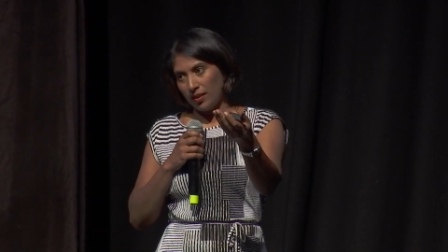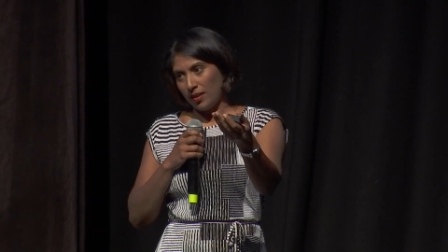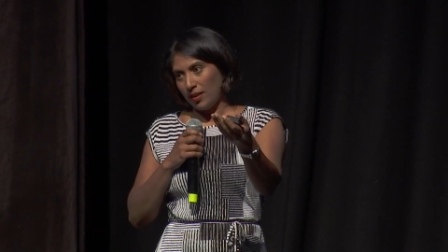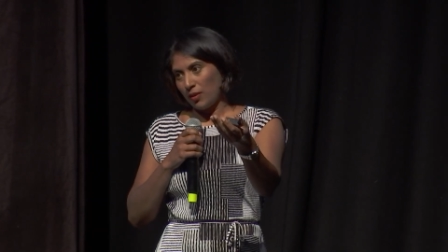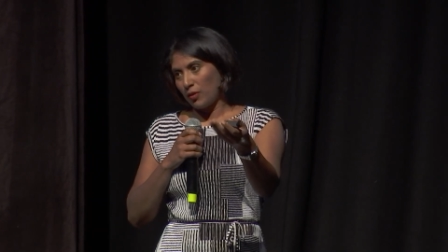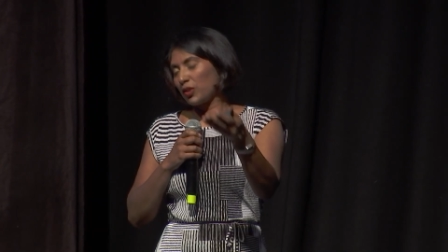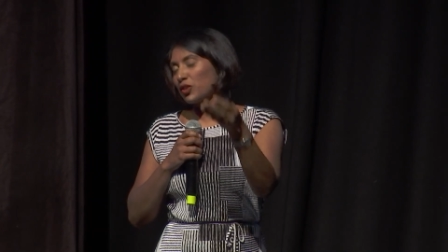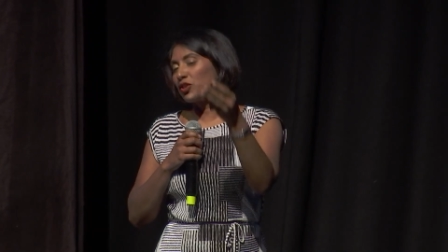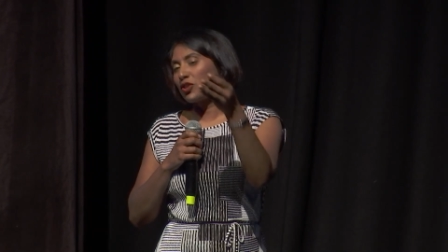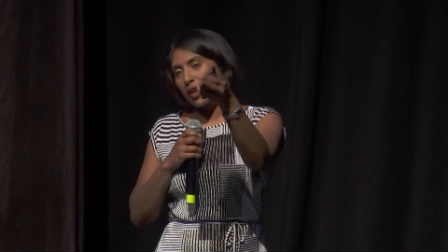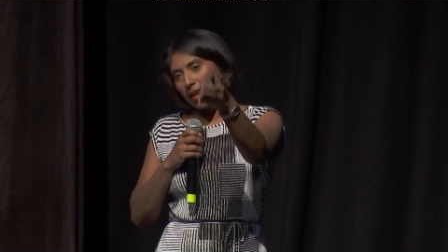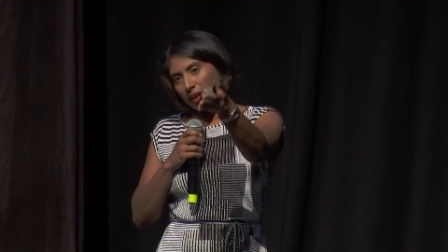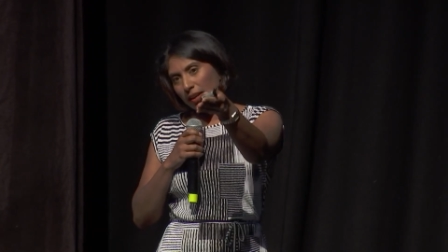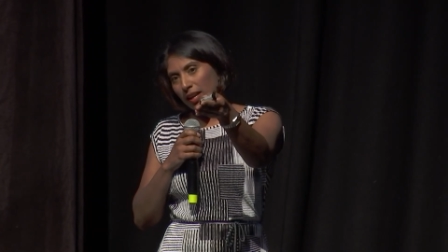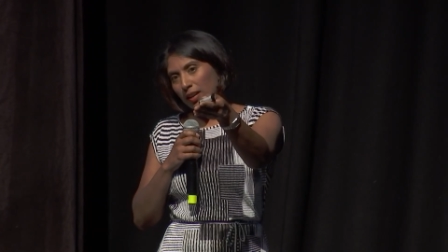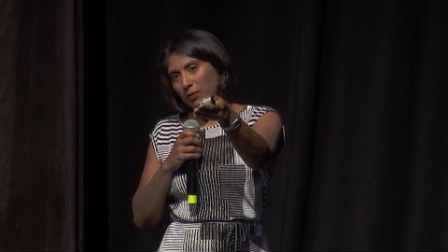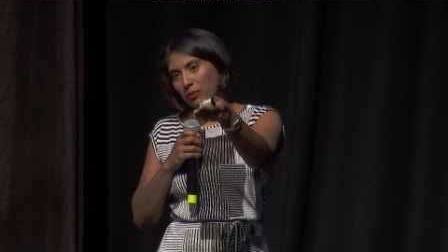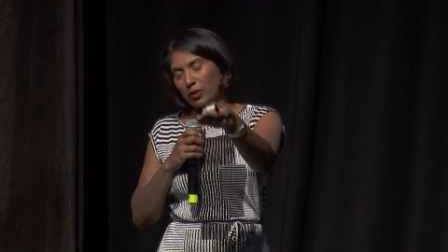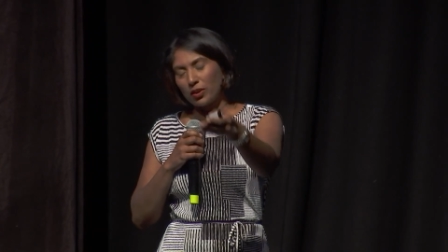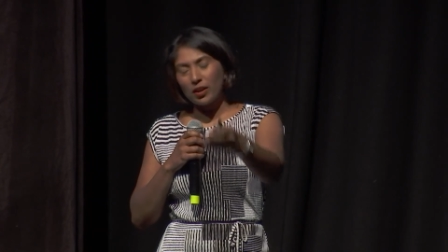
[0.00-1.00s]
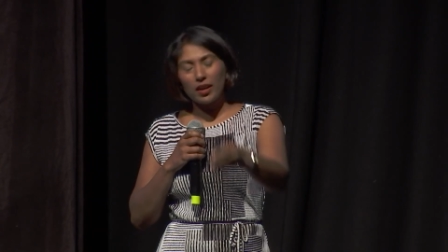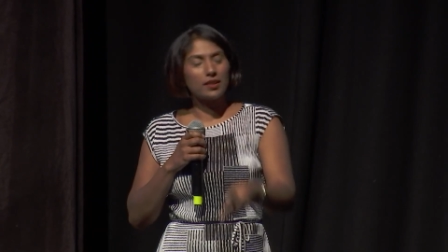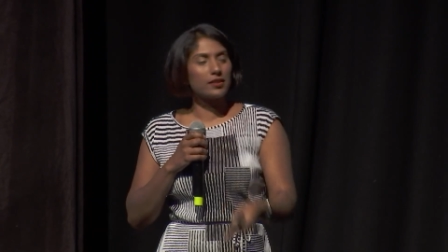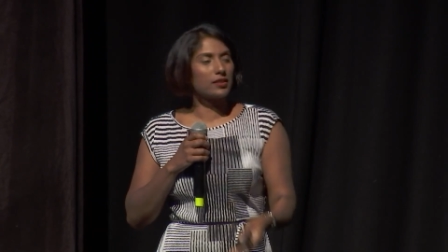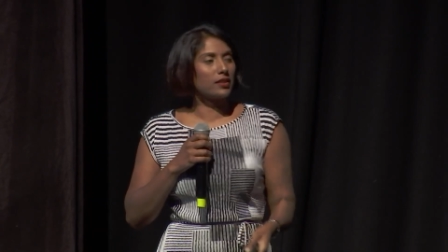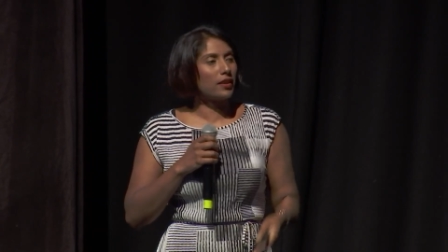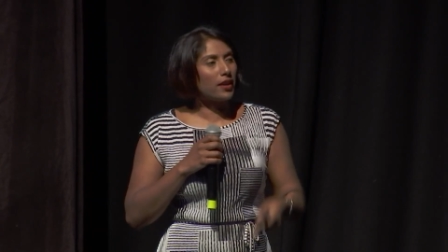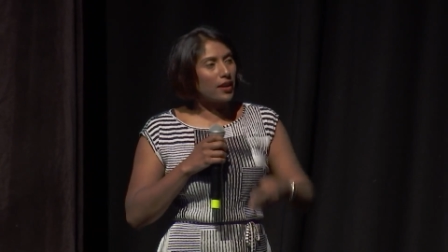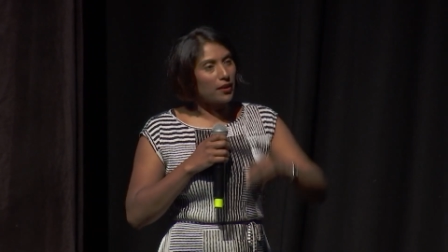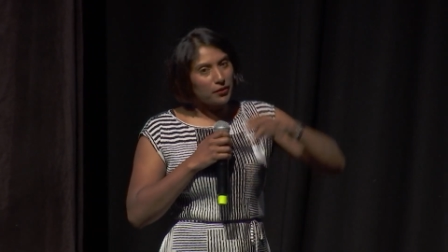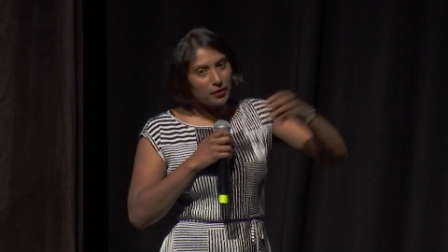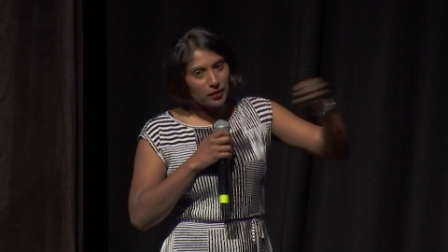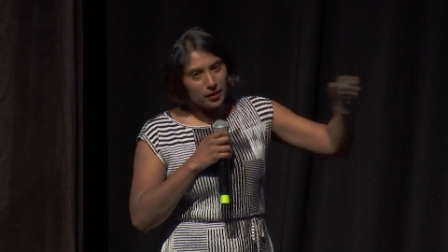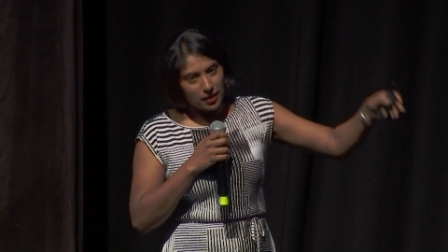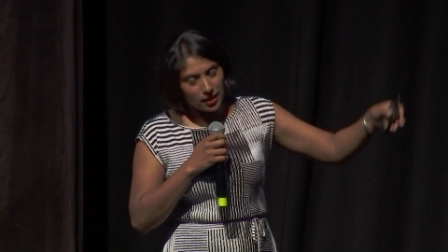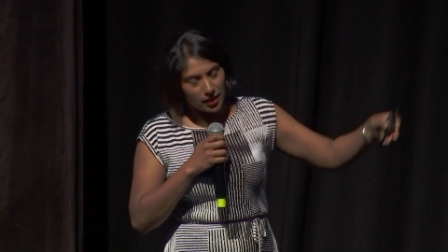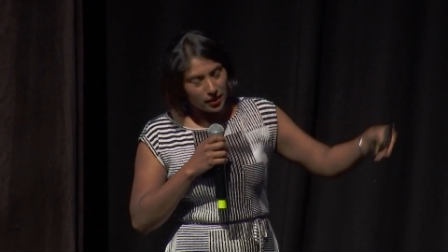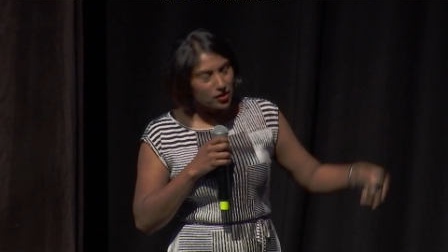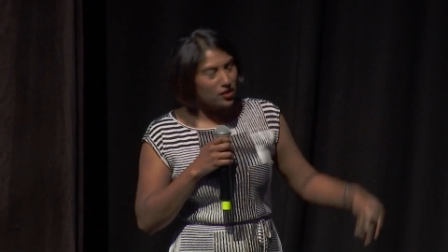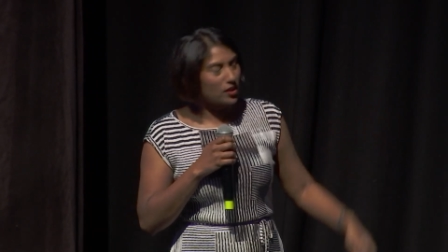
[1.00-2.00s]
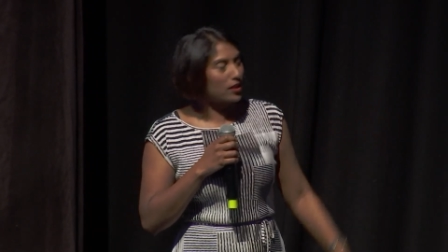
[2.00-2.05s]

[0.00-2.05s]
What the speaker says: I'm going to try and keep you guys alive for the next